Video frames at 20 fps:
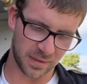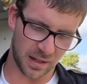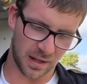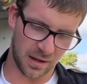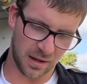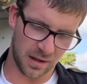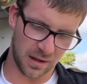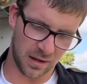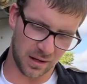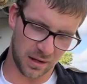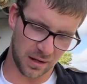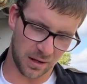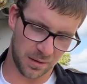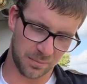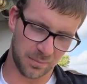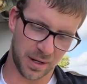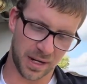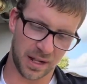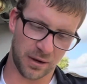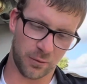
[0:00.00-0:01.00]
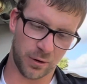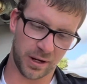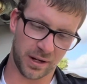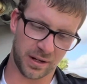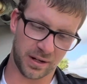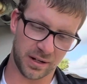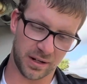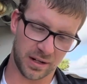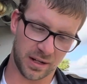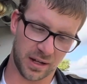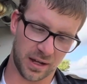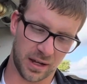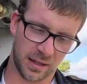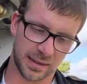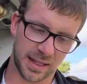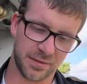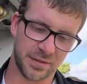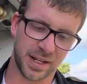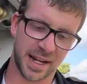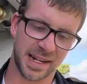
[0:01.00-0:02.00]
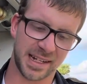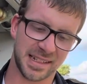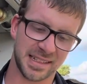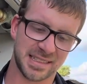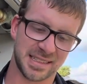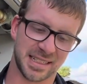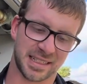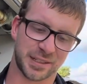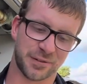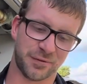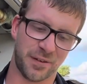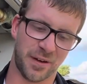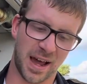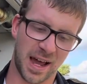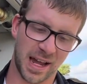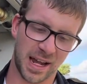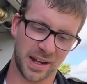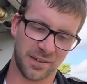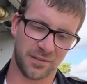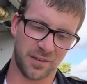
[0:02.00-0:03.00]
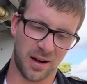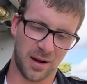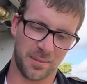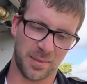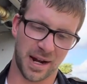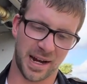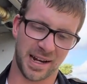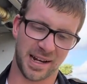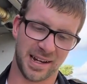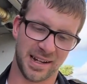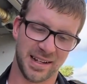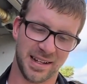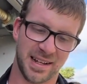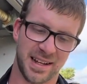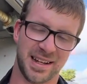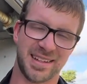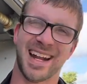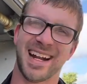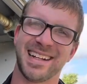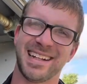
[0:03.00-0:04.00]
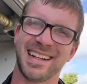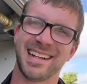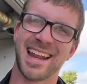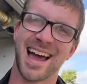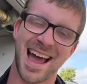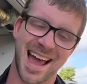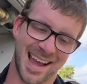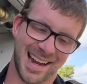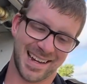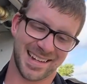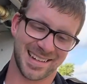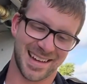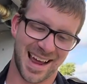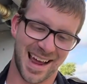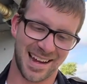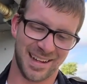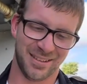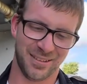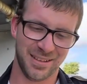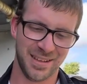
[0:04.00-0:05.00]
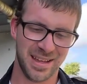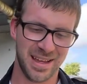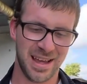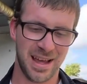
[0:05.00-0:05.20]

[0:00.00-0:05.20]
But I went 1196.5 on my 99 dial,